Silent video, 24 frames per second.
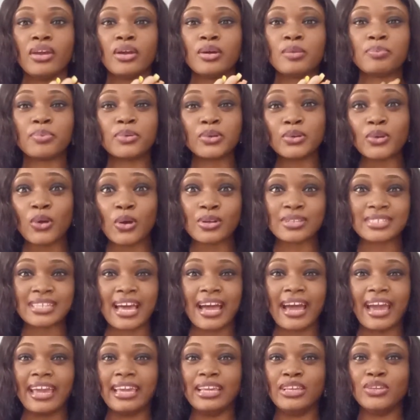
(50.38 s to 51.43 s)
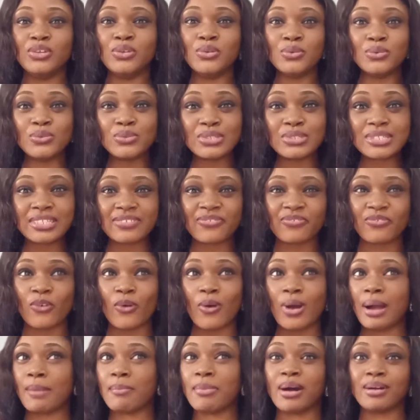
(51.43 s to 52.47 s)
a product I used for
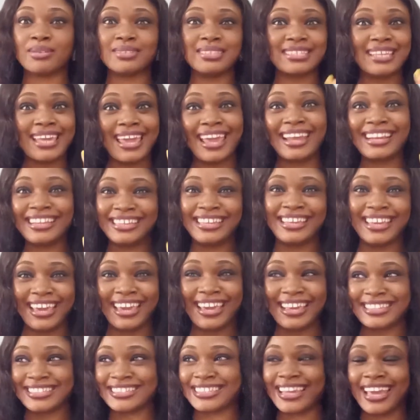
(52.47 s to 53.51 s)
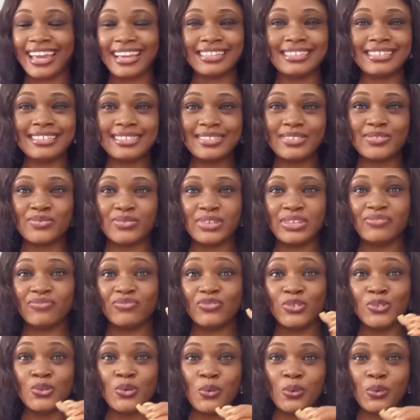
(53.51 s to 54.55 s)
about 10 years. Like, this
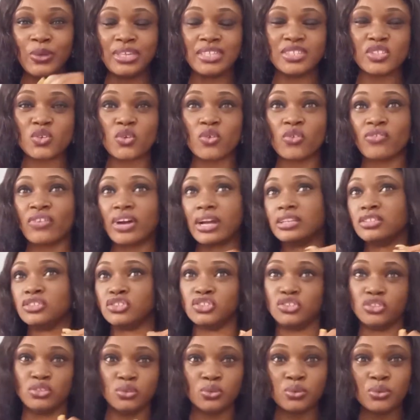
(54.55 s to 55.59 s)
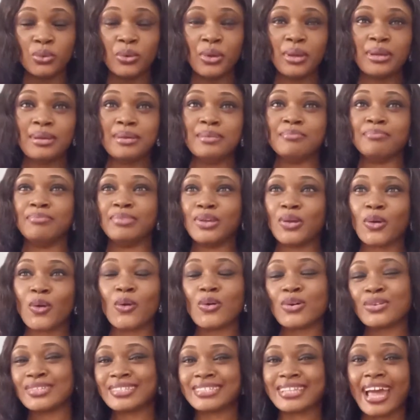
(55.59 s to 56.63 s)
review is overdue
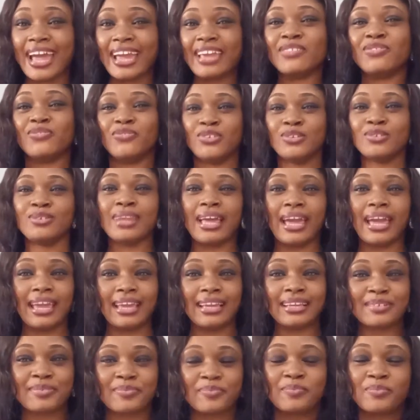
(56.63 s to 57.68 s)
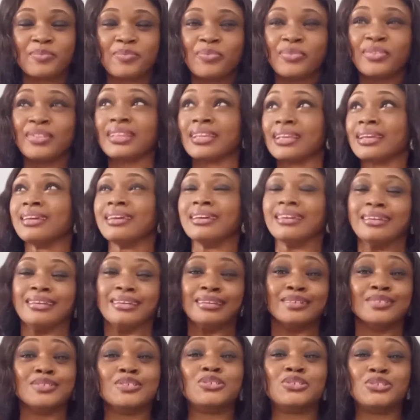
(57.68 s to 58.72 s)
because I feel like
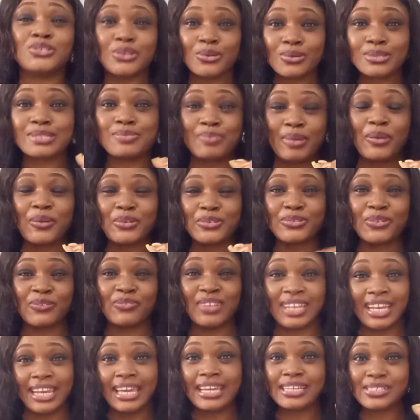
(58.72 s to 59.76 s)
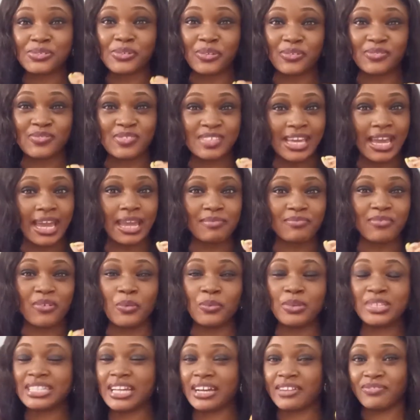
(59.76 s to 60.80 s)
just because of the length of time for
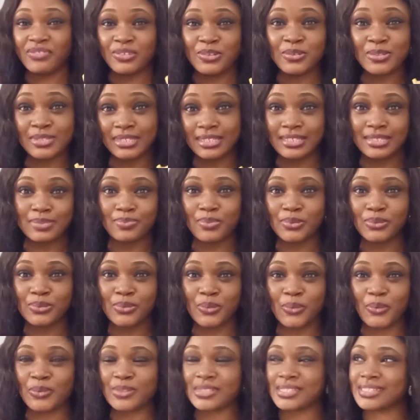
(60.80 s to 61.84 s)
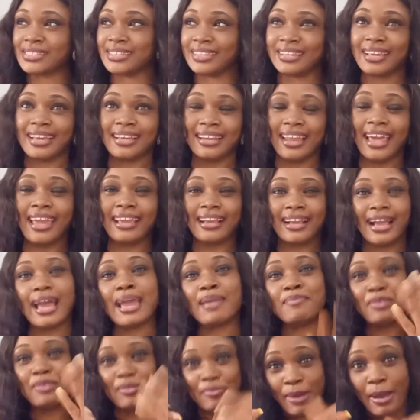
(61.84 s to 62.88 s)
which I've used this product, like I
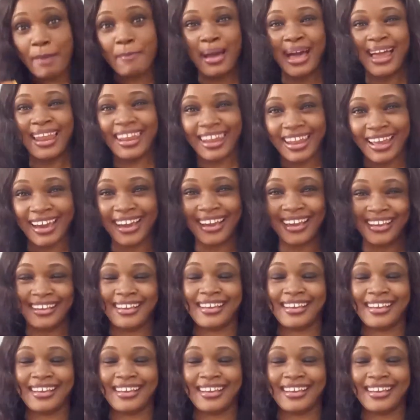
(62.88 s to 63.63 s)
be babanla,